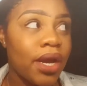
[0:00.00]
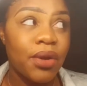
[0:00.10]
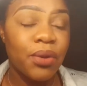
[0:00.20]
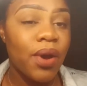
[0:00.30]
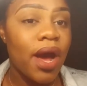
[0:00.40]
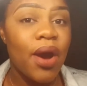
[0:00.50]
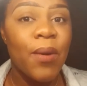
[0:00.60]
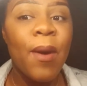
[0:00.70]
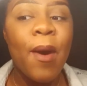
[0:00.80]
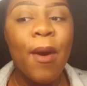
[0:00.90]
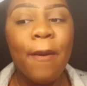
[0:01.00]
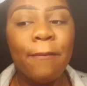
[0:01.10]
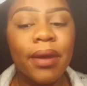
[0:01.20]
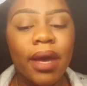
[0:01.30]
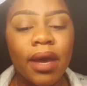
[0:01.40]
I don't know how,
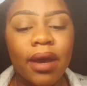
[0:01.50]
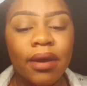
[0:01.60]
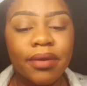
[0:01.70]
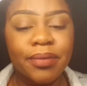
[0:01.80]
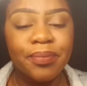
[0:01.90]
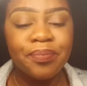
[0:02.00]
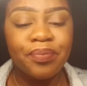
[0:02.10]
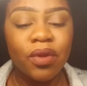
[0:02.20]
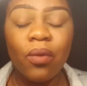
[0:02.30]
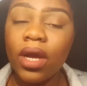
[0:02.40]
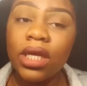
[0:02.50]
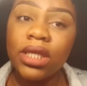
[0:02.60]
but what